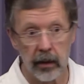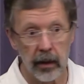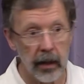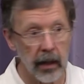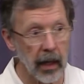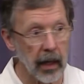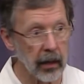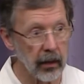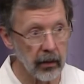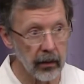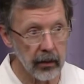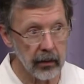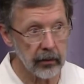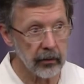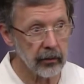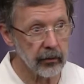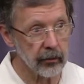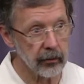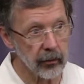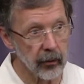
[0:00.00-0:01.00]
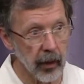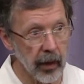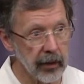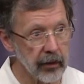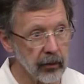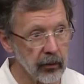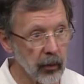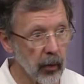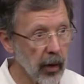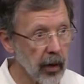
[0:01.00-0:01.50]
And I
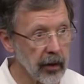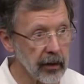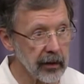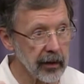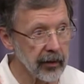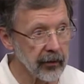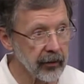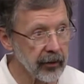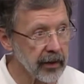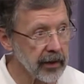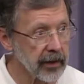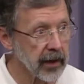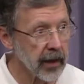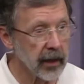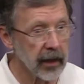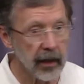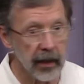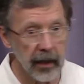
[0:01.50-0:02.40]
watched Walt every Sunday